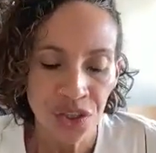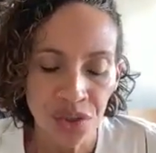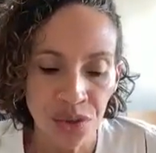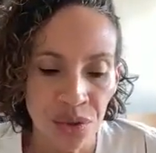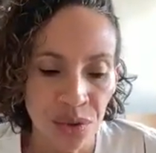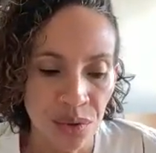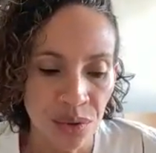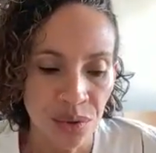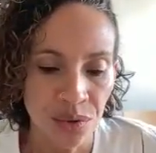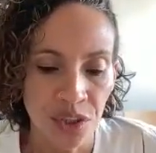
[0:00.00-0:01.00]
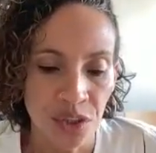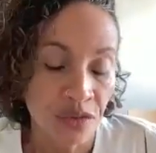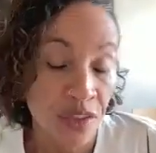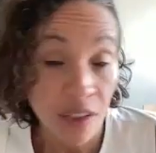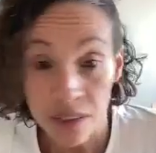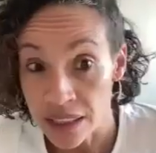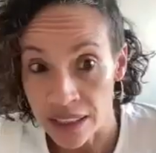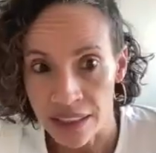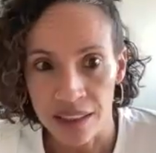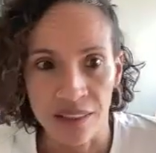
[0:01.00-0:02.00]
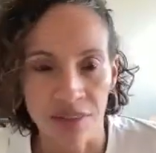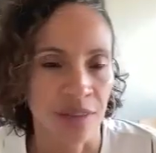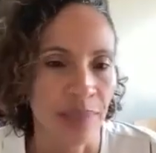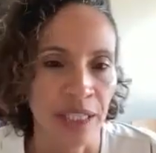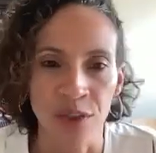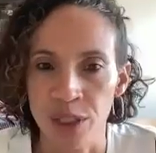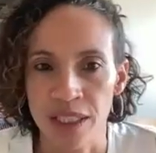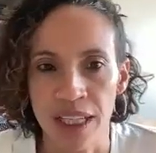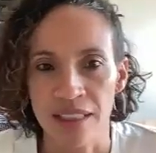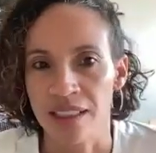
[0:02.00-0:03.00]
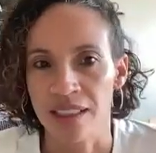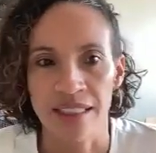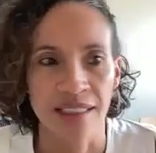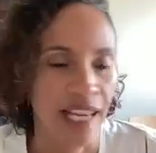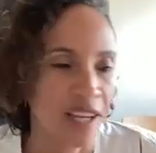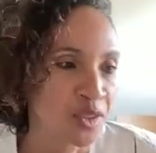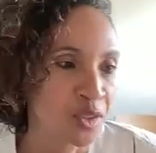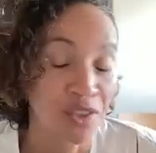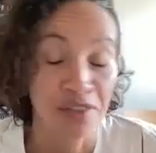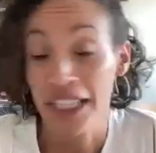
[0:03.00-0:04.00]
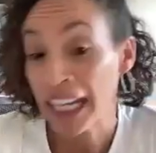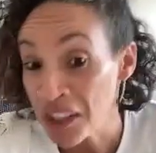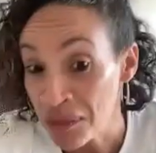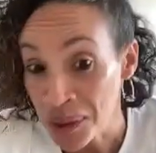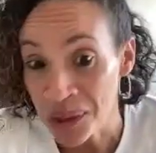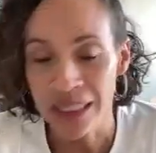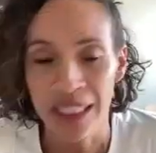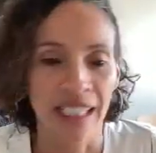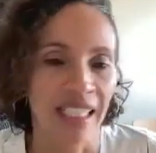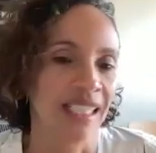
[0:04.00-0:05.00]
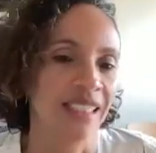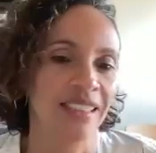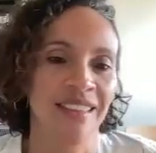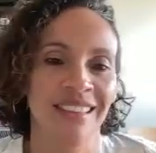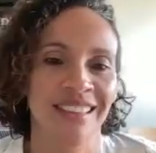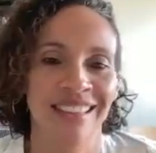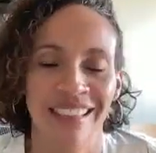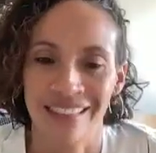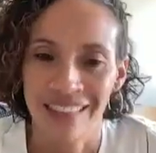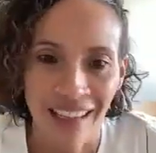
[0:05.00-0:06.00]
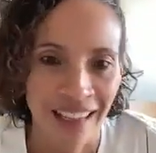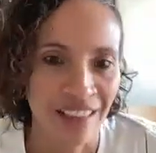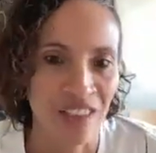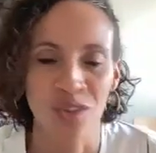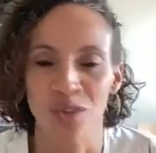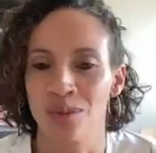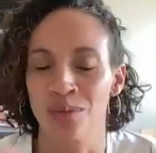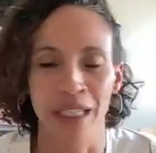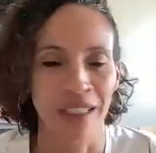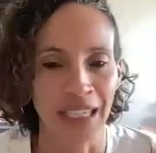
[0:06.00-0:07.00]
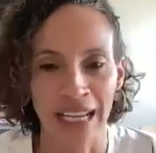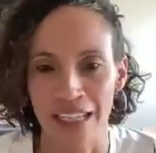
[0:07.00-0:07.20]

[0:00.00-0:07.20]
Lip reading: to do field studies for my neuroscience class, they have to observe an animal and connect that to brain